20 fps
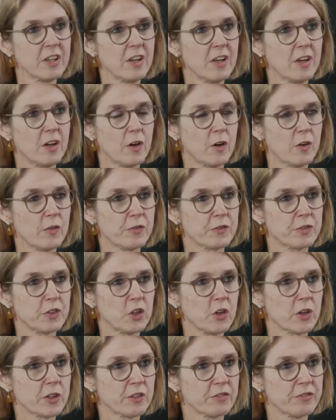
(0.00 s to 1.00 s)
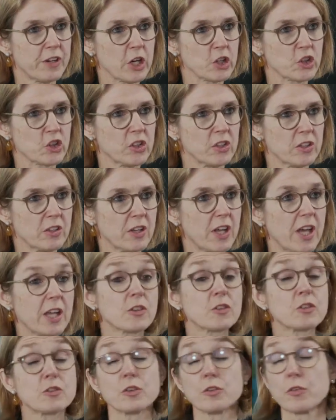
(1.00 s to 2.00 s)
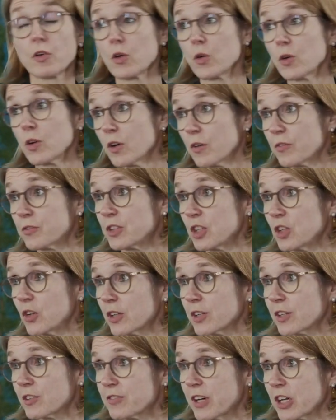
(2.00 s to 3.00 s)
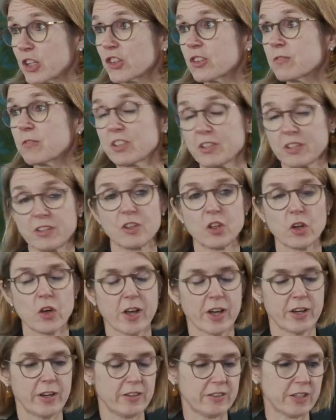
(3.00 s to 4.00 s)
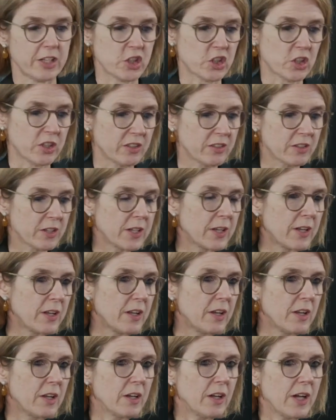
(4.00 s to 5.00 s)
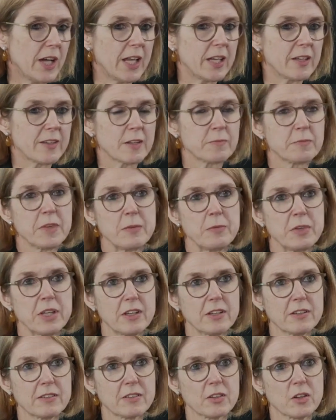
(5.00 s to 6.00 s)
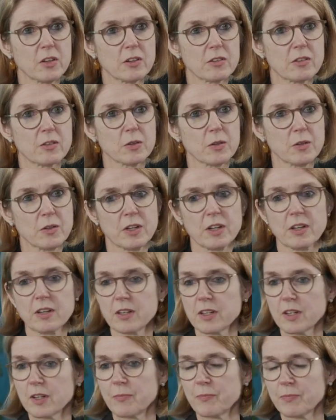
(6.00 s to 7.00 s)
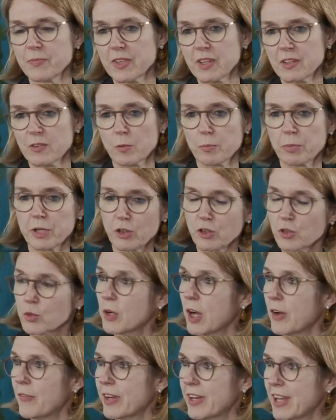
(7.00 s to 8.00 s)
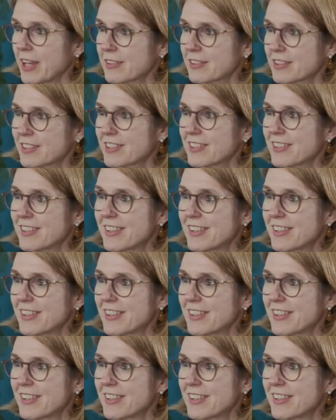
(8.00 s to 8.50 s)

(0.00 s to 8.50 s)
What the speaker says: of the audit function and the role of the audit function within the organization. Yeah. And that maybe is also the bridge to our next